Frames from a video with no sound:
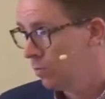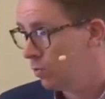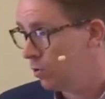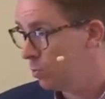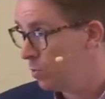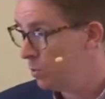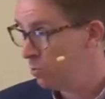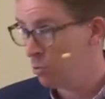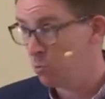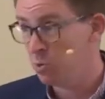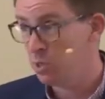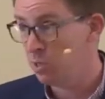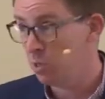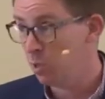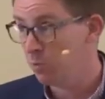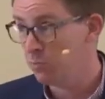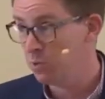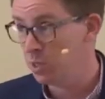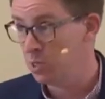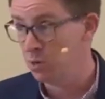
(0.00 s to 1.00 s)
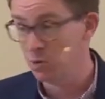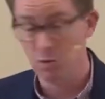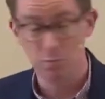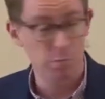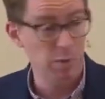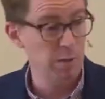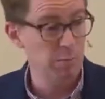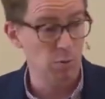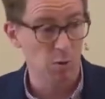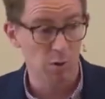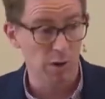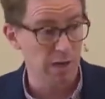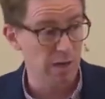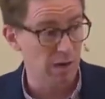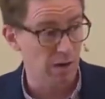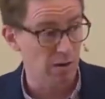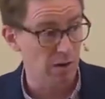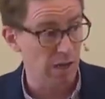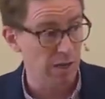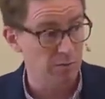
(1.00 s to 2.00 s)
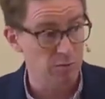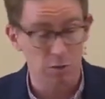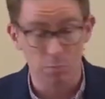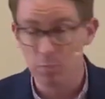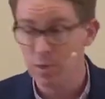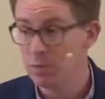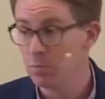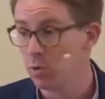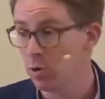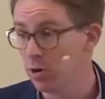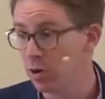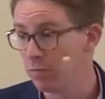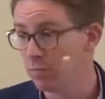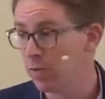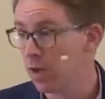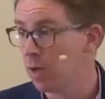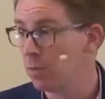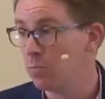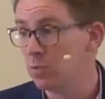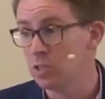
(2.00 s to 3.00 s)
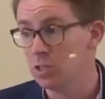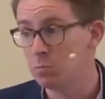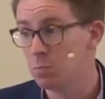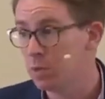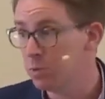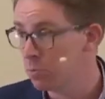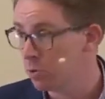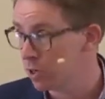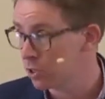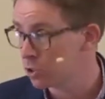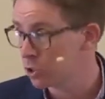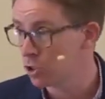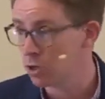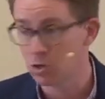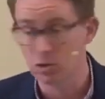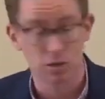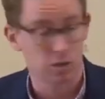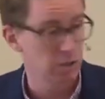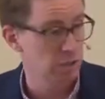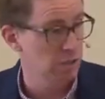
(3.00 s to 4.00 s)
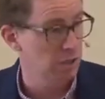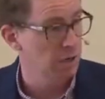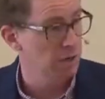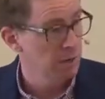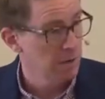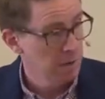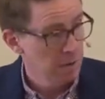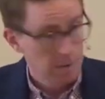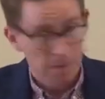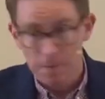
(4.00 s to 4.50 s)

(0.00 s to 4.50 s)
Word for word: for the people we love dear, the people in our lives, the people in our families, people in our churches and